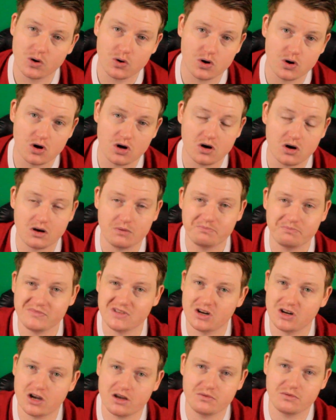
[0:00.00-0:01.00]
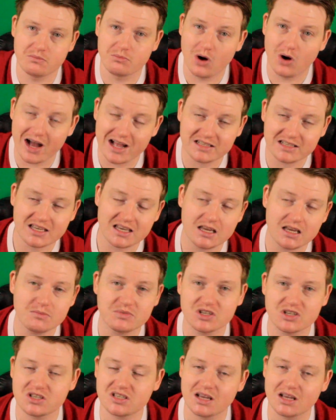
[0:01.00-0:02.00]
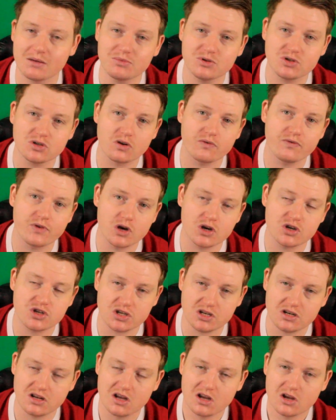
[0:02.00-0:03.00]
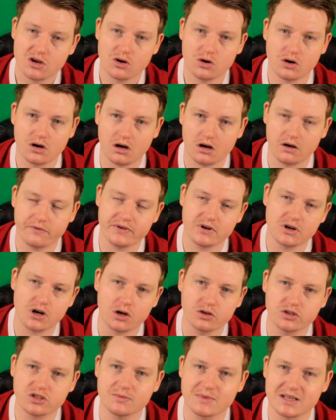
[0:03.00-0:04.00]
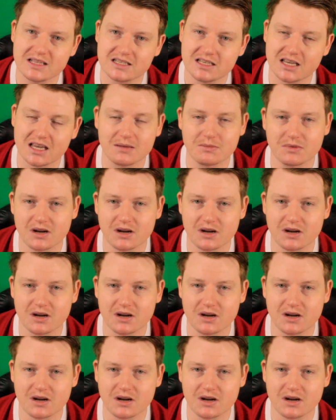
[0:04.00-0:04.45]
or, the My Team, just some sort of version of an Ultimate Team.